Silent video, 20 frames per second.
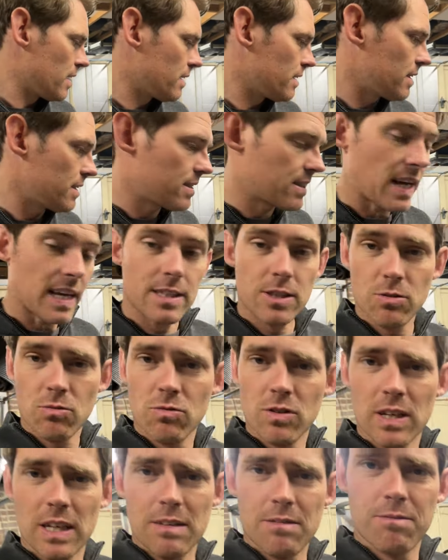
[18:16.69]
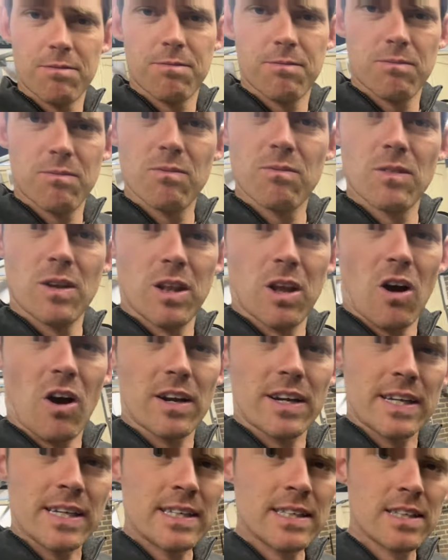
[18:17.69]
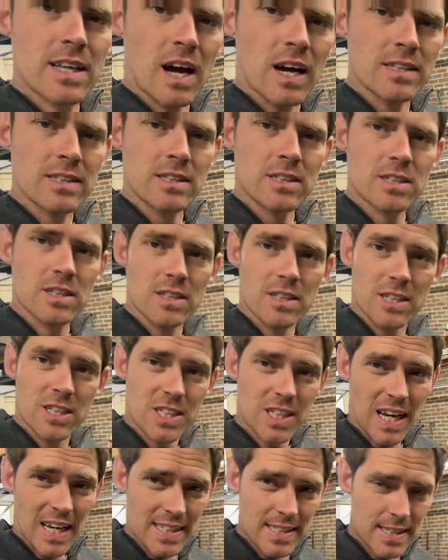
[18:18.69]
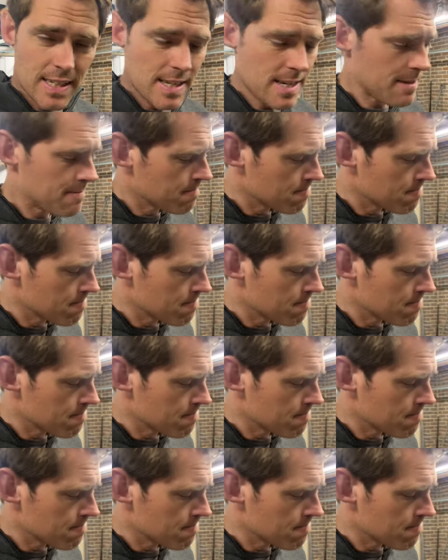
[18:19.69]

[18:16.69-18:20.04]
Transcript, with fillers: is that's all the lining done to the chassis